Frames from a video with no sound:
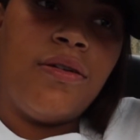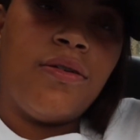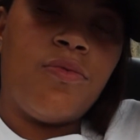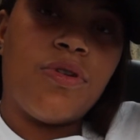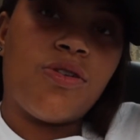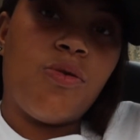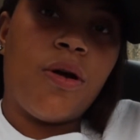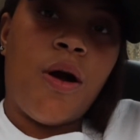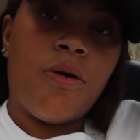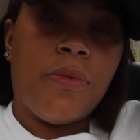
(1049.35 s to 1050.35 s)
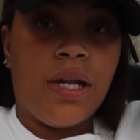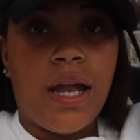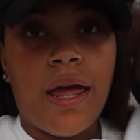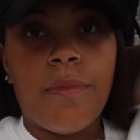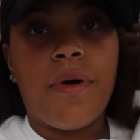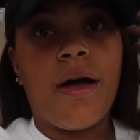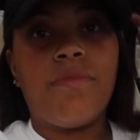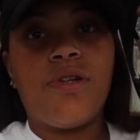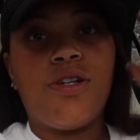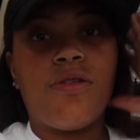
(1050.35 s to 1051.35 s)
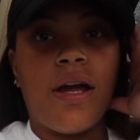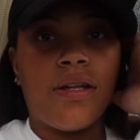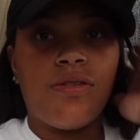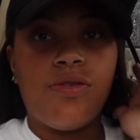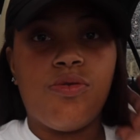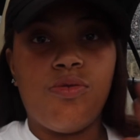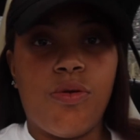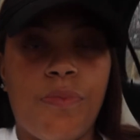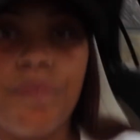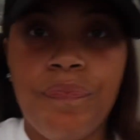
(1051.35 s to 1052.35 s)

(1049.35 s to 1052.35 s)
what's going on with me today, but I'm just trying to